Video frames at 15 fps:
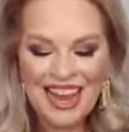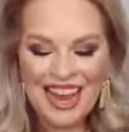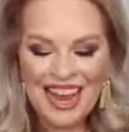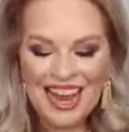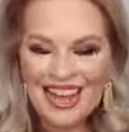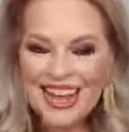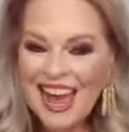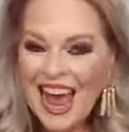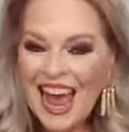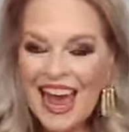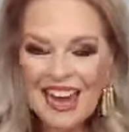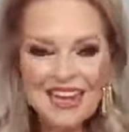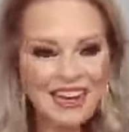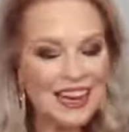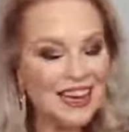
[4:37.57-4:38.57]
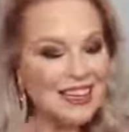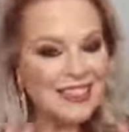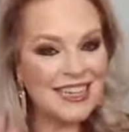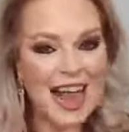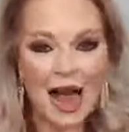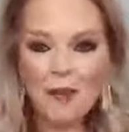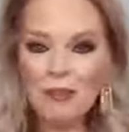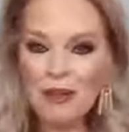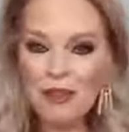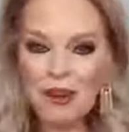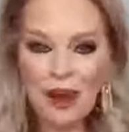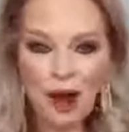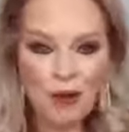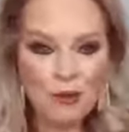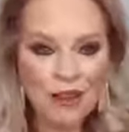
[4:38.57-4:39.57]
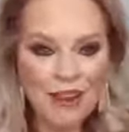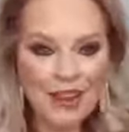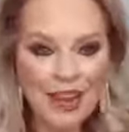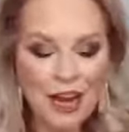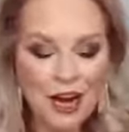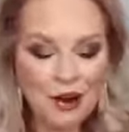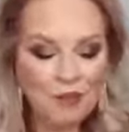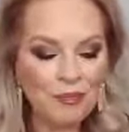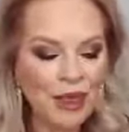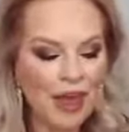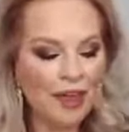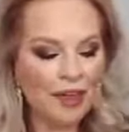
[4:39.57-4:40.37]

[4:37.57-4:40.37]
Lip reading: again, top of the notes here,